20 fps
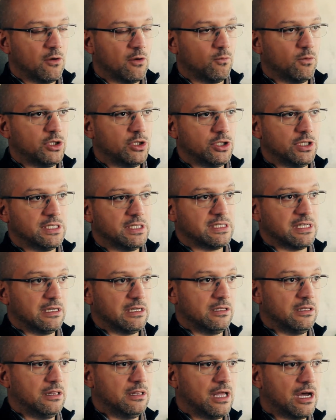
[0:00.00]
which is
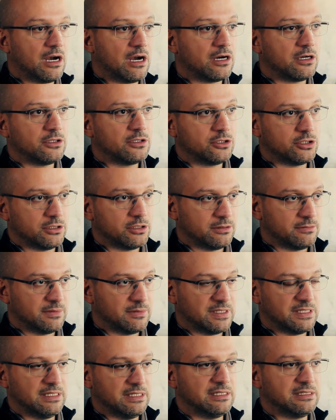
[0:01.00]
a large
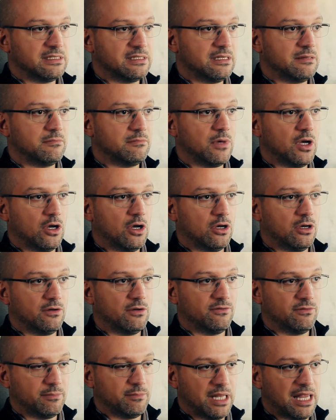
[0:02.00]
system
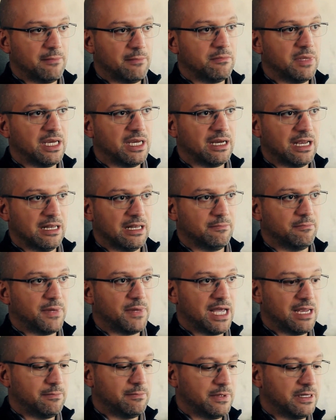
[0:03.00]
of plumbing and
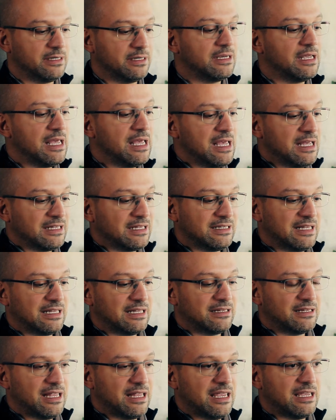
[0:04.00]
piping
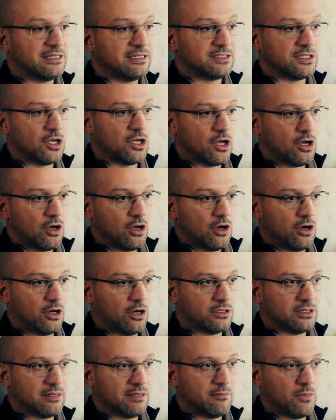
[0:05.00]
that takes
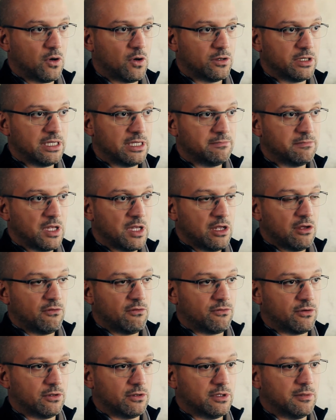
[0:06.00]
hot ammonia
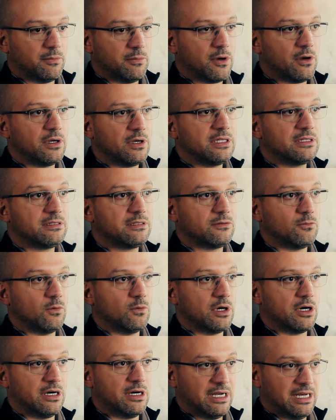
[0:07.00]
from the point
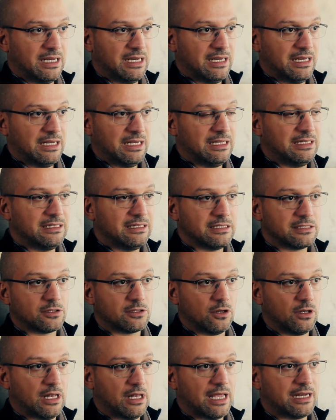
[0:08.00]
where heat is
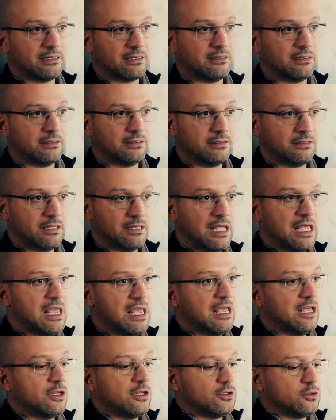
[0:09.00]
collected
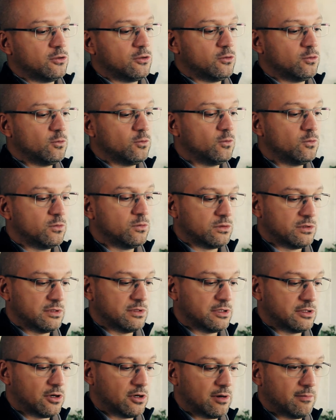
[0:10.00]
to
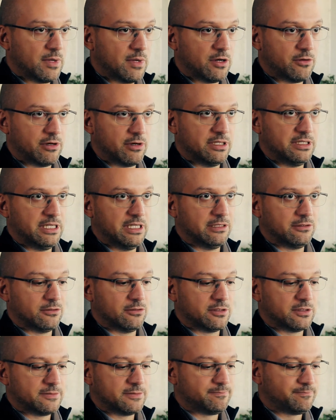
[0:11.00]
the thermal
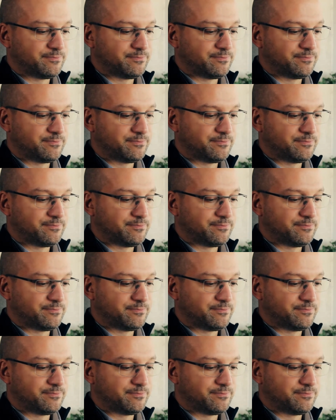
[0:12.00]
radiators.